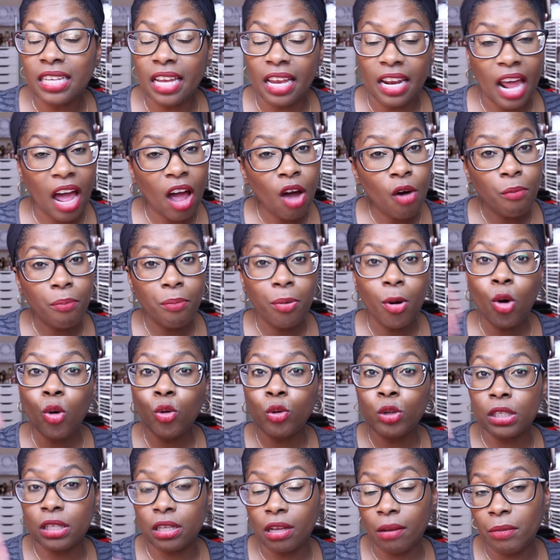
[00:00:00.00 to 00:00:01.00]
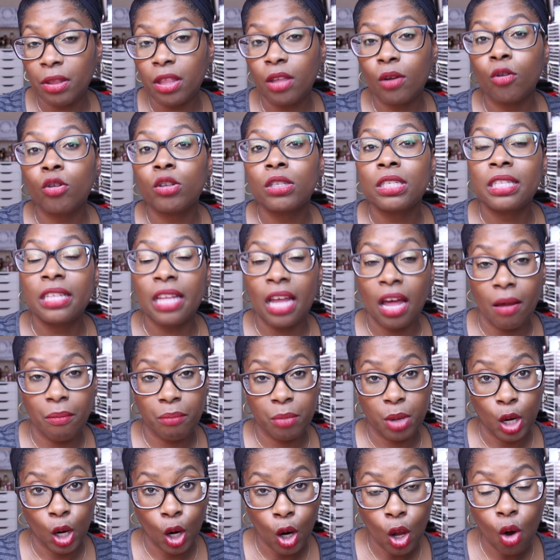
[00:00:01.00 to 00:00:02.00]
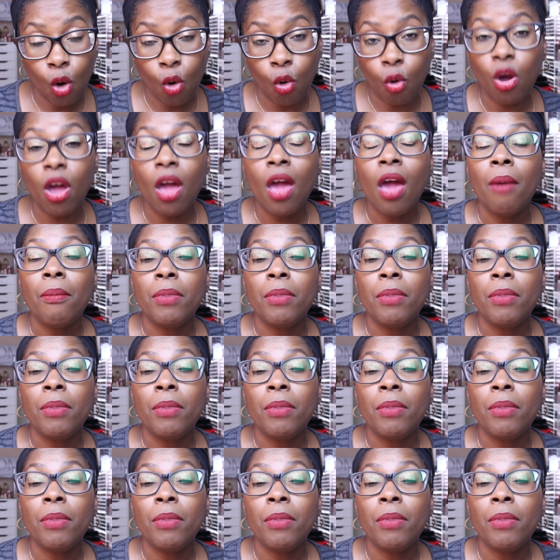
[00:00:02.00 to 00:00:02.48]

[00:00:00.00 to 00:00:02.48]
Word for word: and I'll post some of those down below